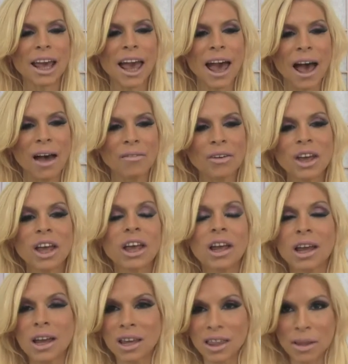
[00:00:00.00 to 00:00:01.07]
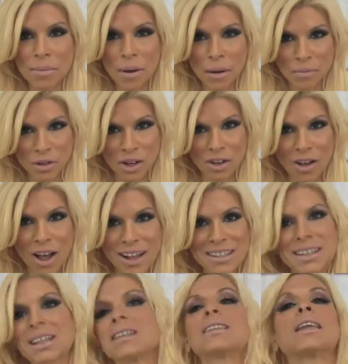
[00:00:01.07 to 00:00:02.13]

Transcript: have in the Bombshell closet.